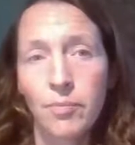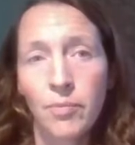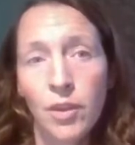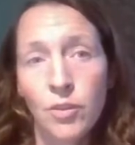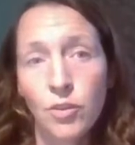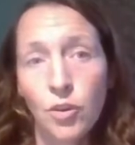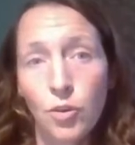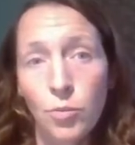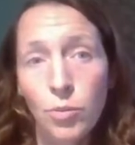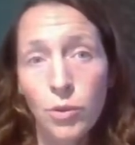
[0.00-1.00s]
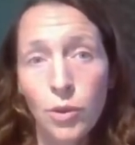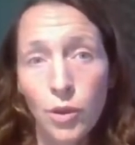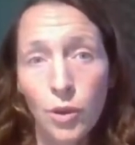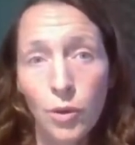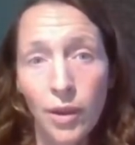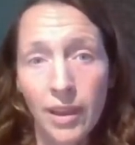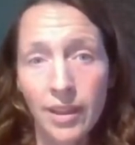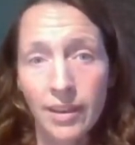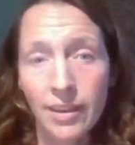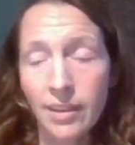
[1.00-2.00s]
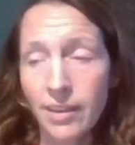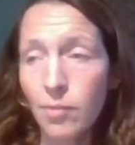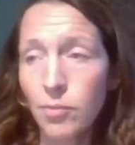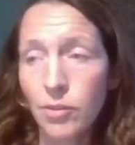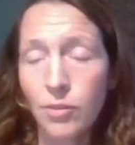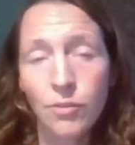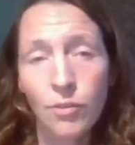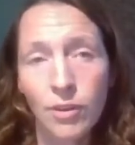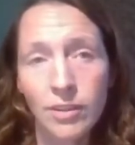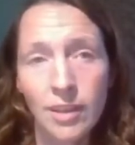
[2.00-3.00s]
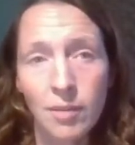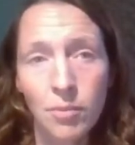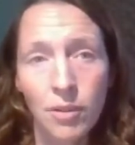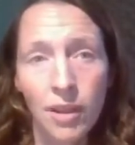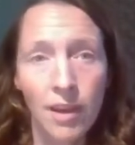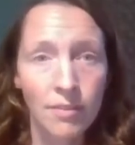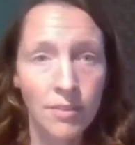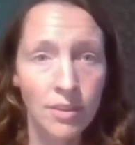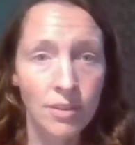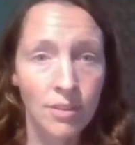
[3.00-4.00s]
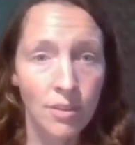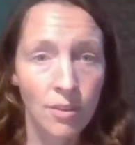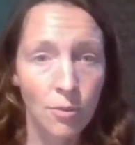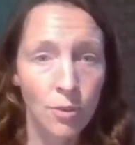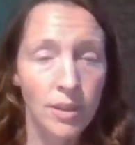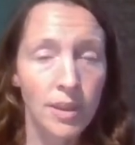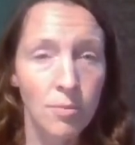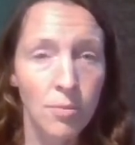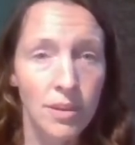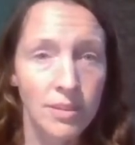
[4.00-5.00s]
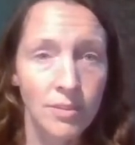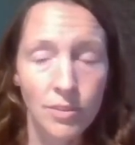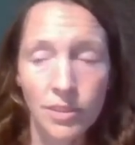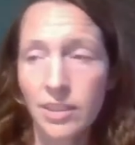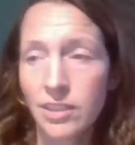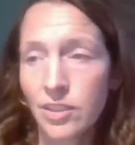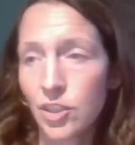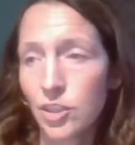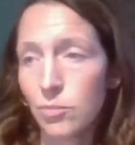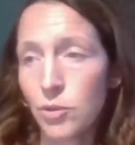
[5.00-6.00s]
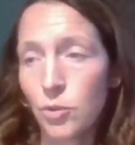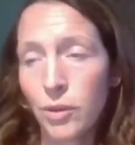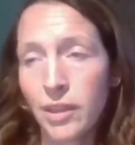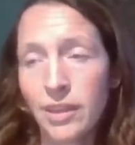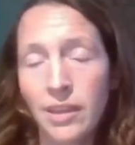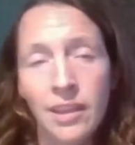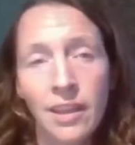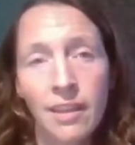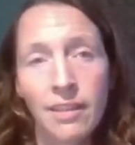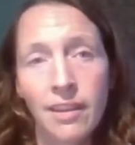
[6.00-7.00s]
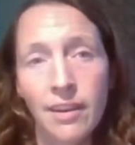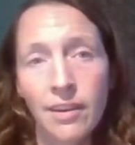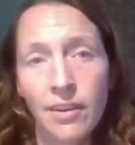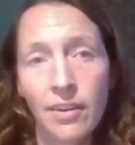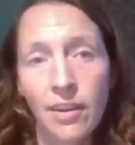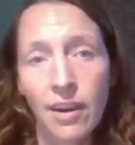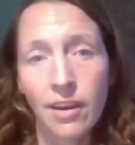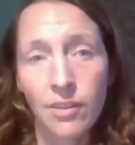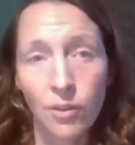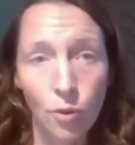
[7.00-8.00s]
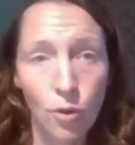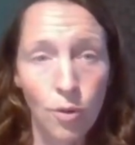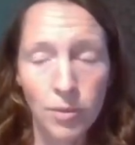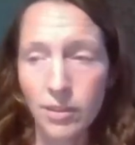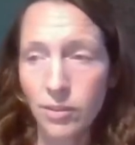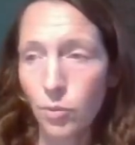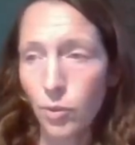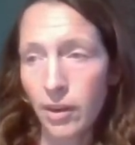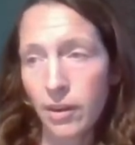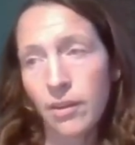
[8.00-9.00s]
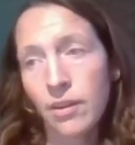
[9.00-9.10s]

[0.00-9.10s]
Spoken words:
So Pluto and Neptune, for example, have this really impressive relationship between their orbits, where